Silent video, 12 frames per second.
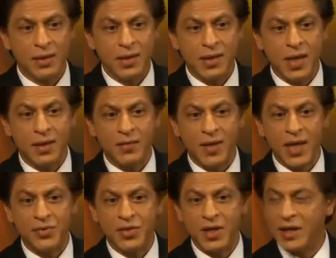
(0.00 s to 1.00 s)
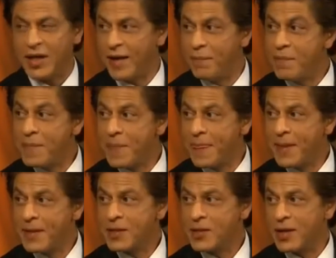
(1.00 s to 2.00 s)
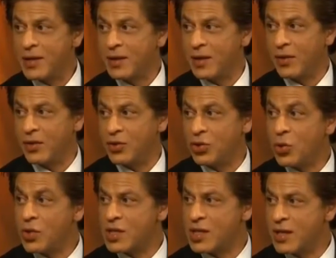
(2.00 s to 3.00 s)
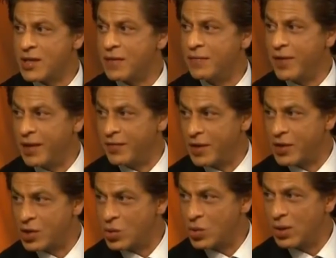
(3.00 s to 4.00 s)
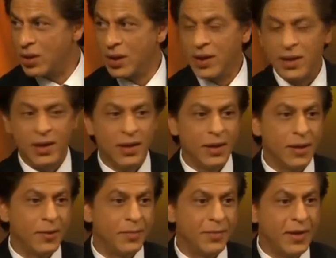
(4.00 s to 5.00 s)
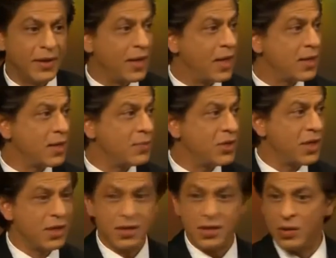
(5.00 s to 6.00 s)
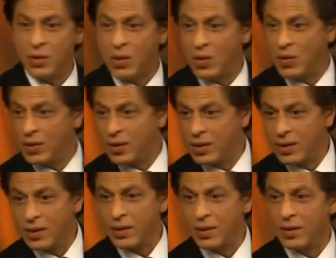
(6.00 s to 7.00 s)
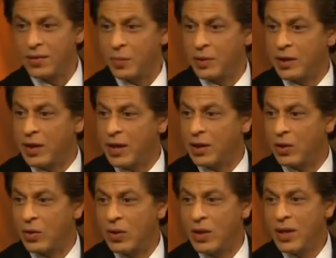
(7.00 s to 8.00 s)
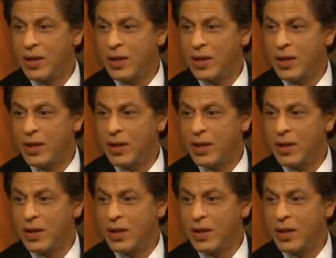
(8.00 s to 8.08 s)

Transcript: these kind of drives take time. So I think they're going to show results very, very soon. Then there are some changes in the law, in the triple talaq law